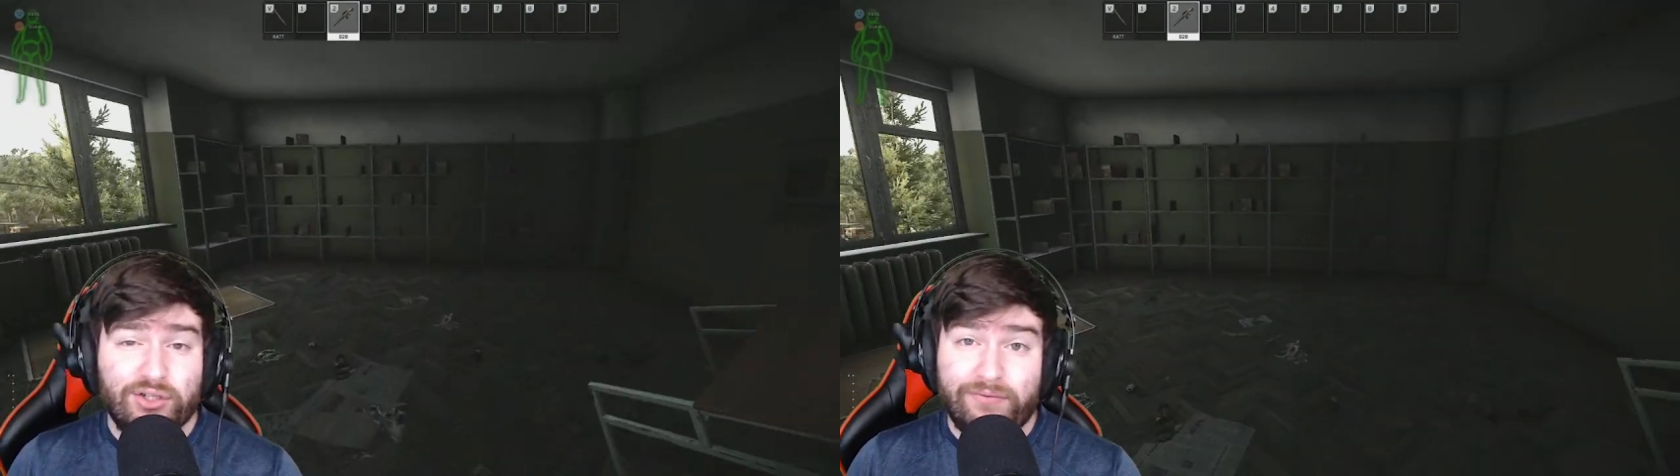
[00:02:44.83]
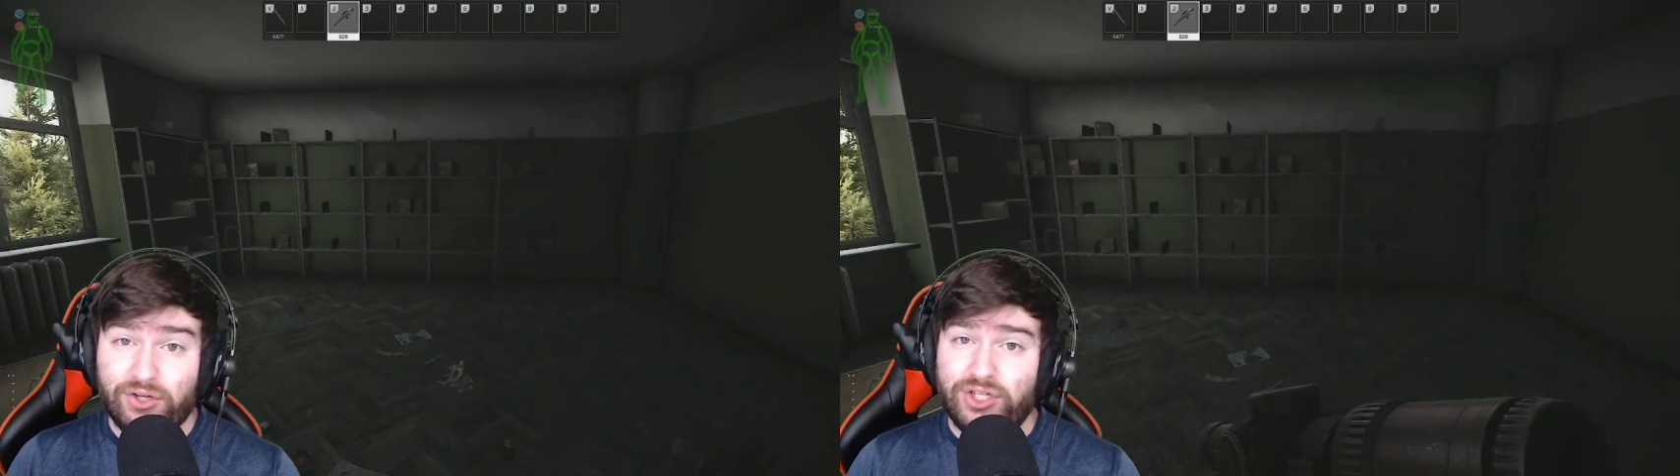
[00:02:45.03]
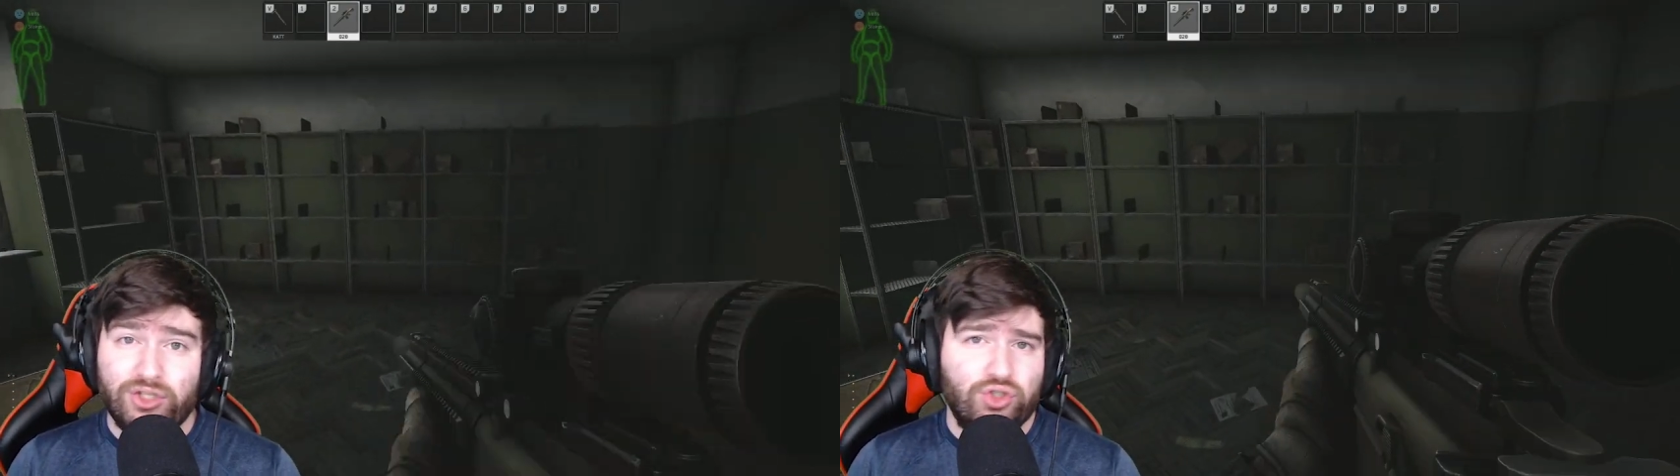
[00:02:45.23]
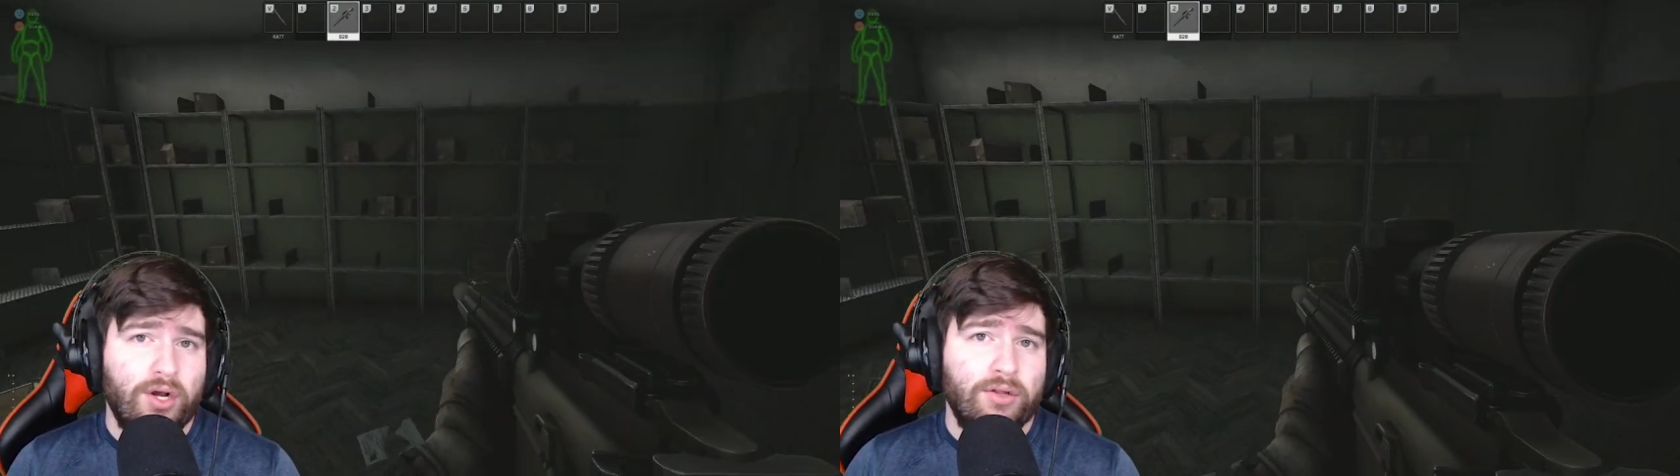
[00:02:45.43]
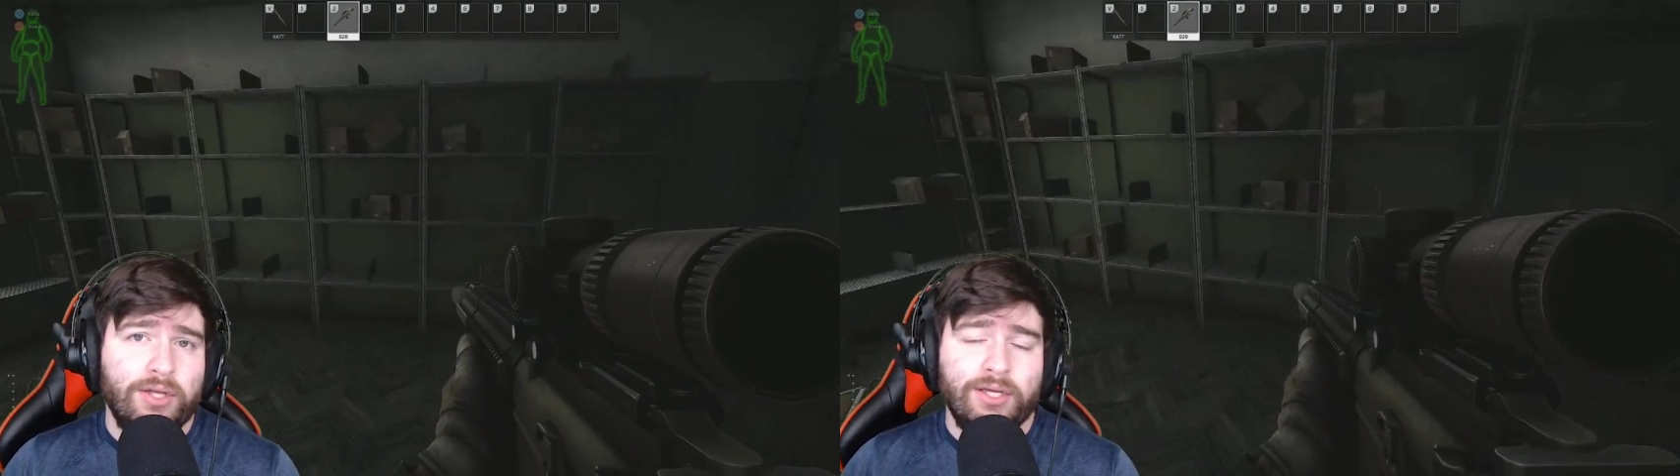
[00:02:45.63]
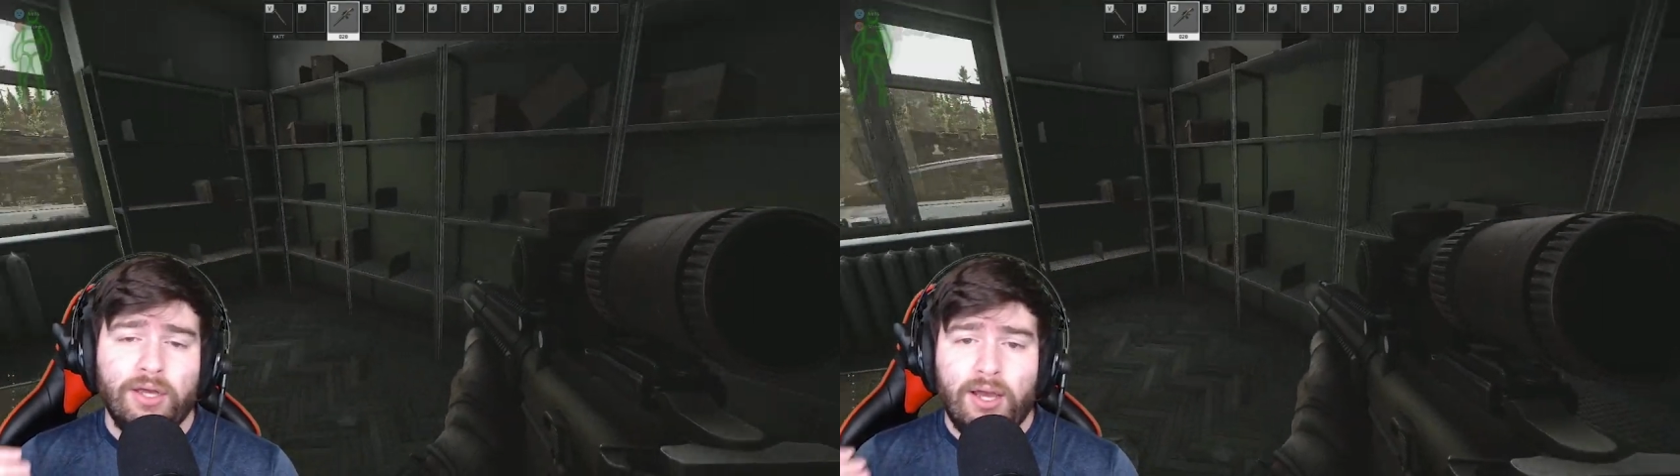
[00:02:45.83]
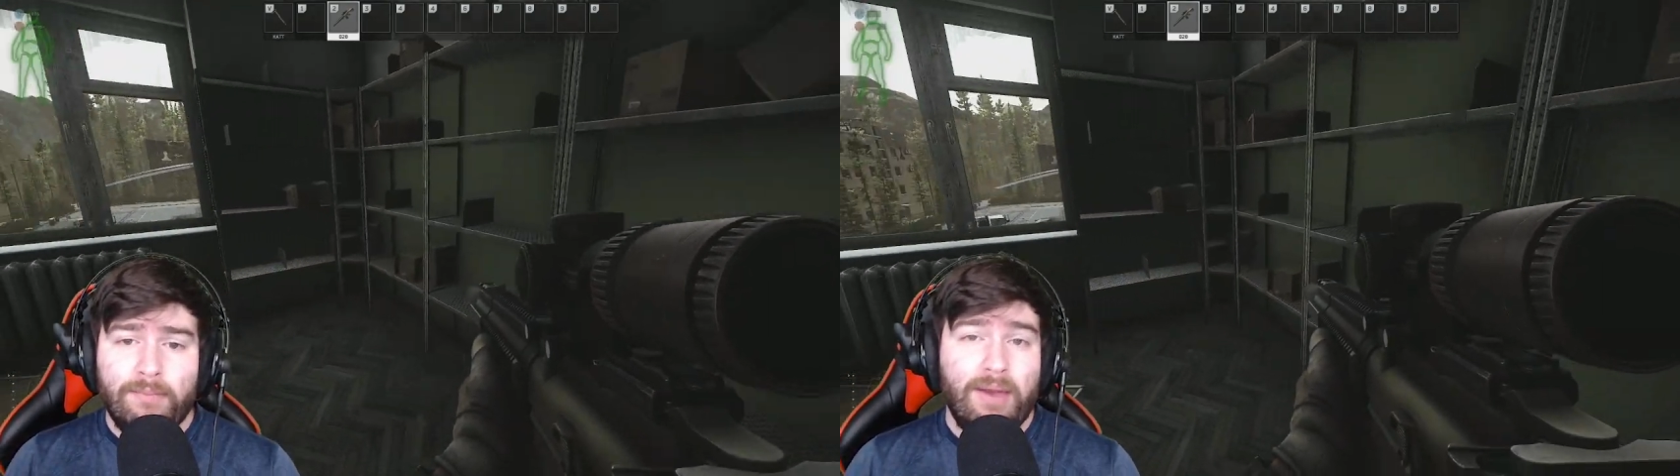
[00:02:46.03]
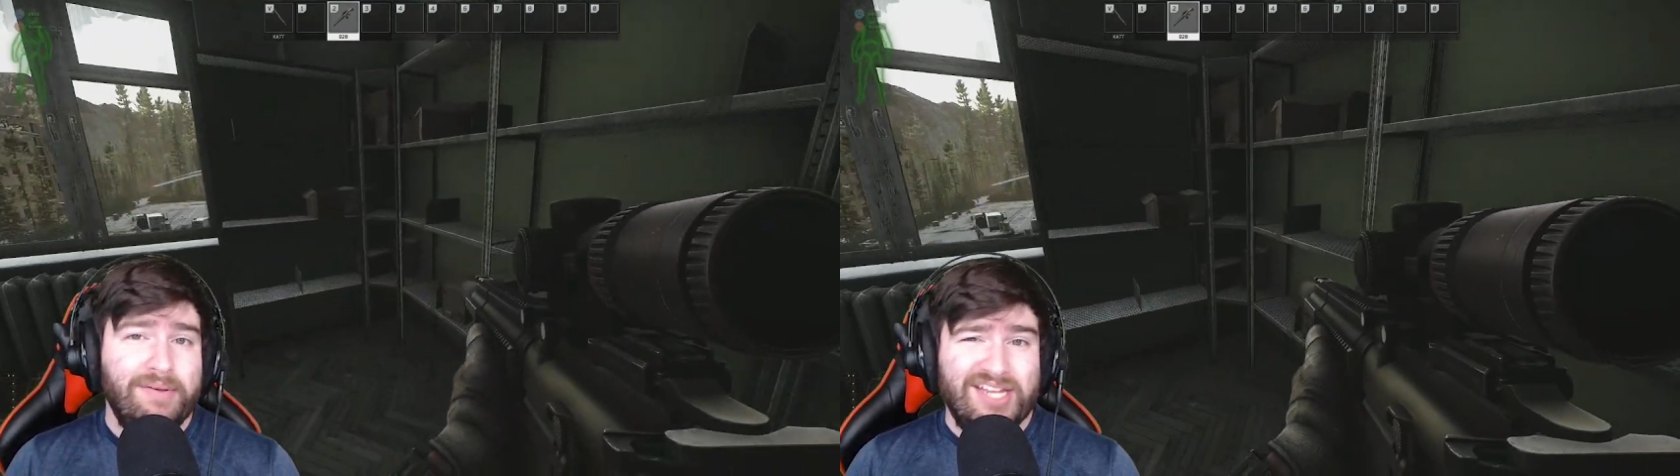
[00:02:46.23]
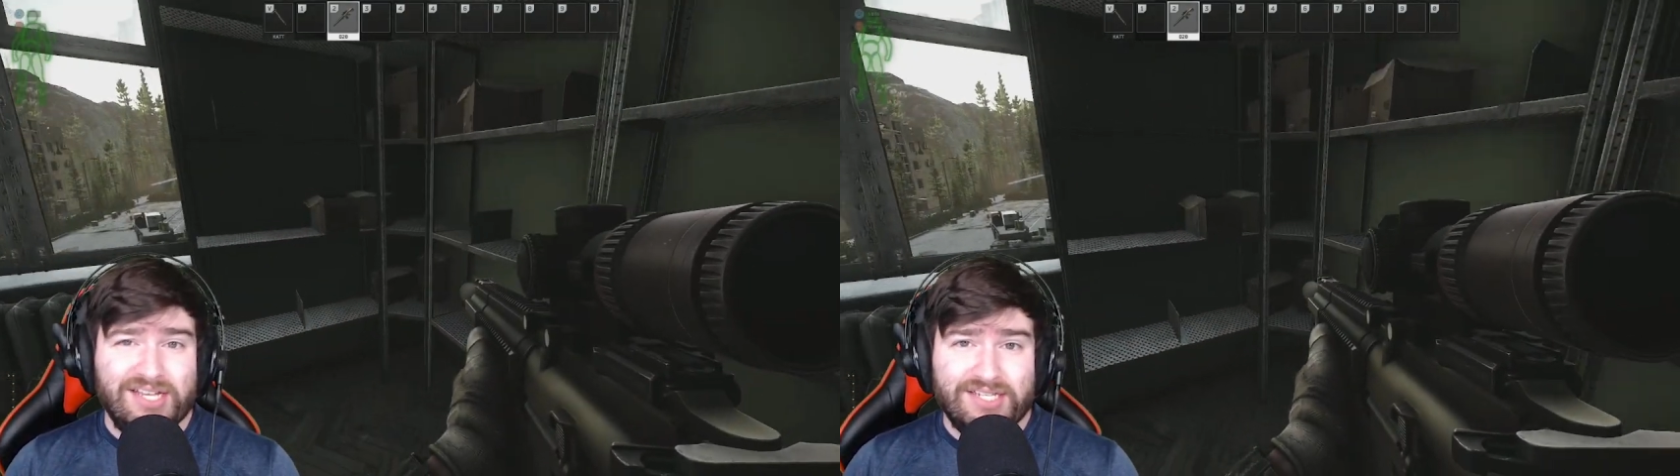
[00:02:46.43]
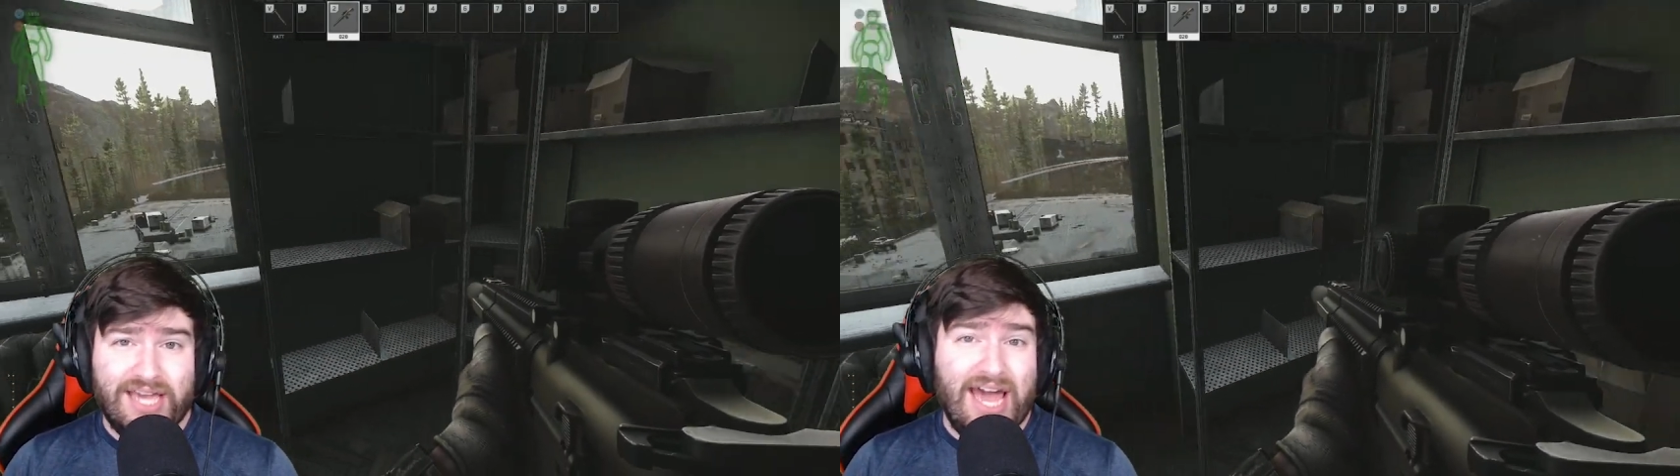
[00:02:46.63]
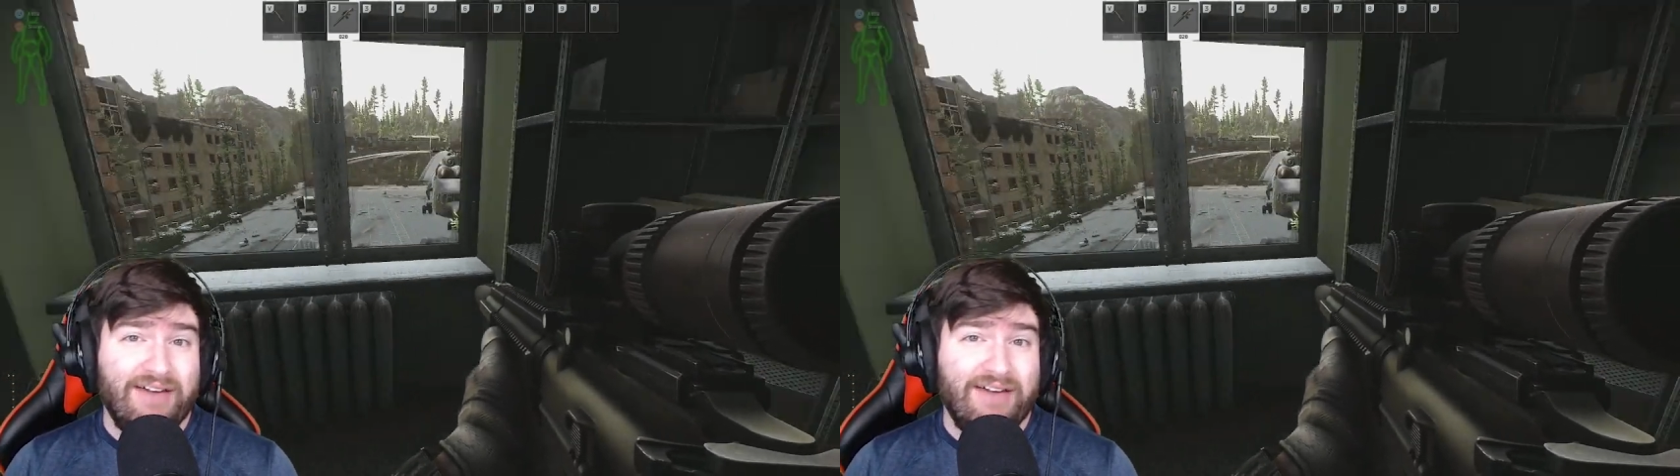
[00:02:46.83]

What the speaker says: so if you're still struggling, maybe take a scav